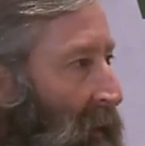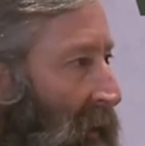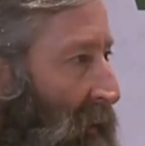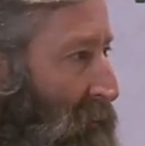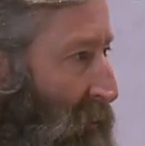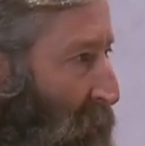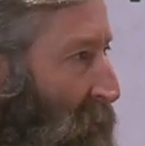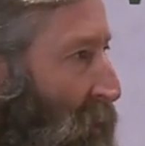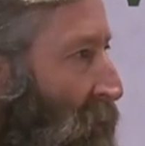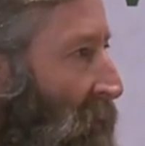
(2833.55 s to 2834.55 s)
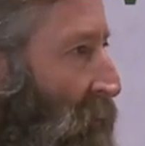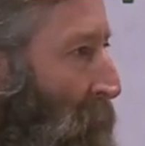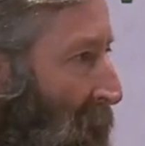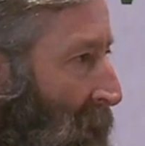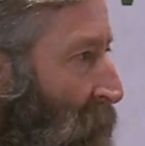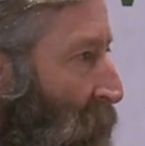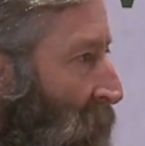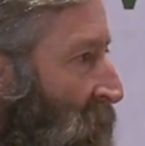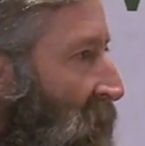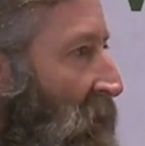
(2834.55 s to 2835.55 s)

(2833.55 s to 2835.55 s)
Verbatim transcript: And it's the result of a buying frenzy.